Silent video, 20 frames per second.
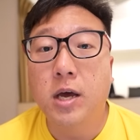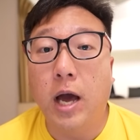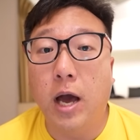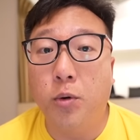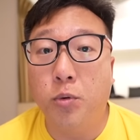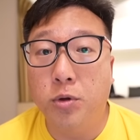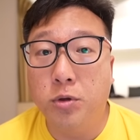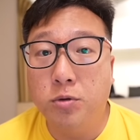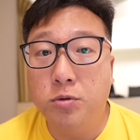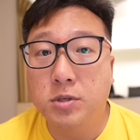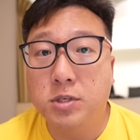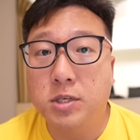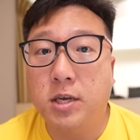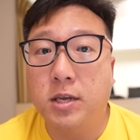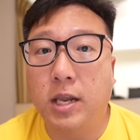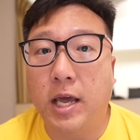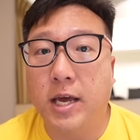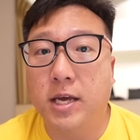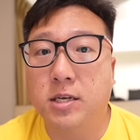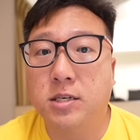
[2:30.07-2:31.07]
I will use
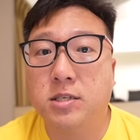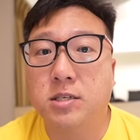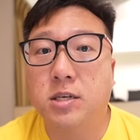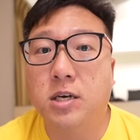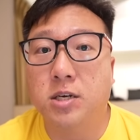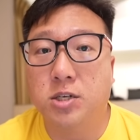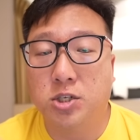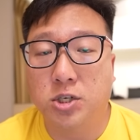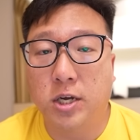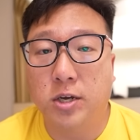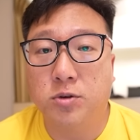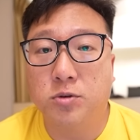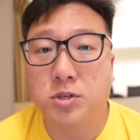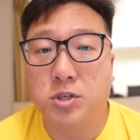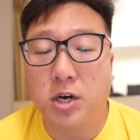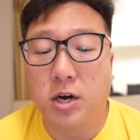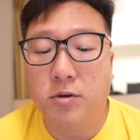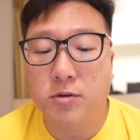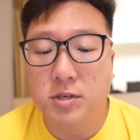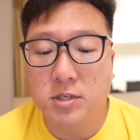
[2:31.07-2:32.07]
it as a Shadow
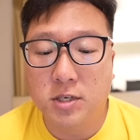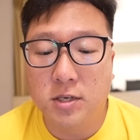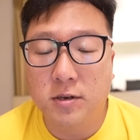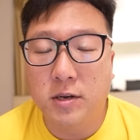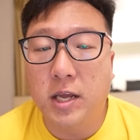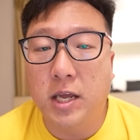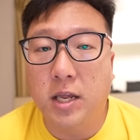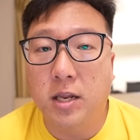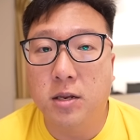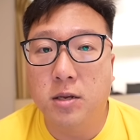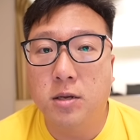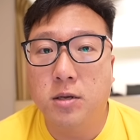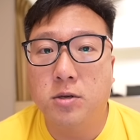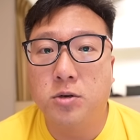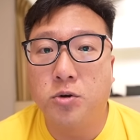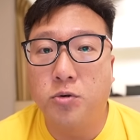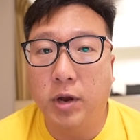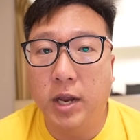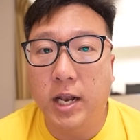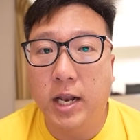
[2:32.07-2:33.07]
Charizard in
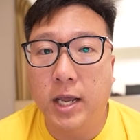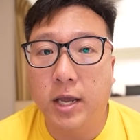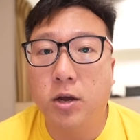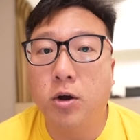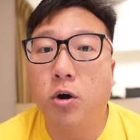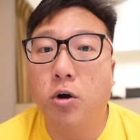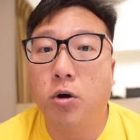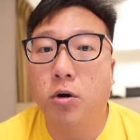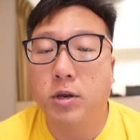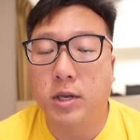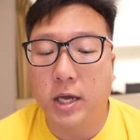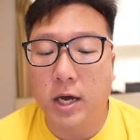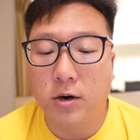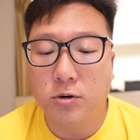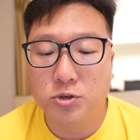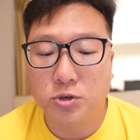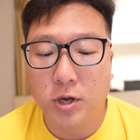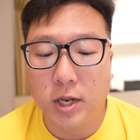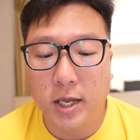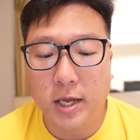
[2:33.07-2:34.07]
Great League or the
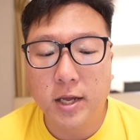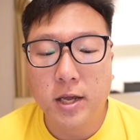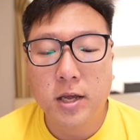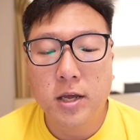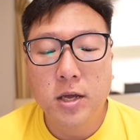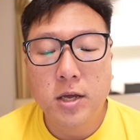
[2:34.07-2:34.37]
Ultra League.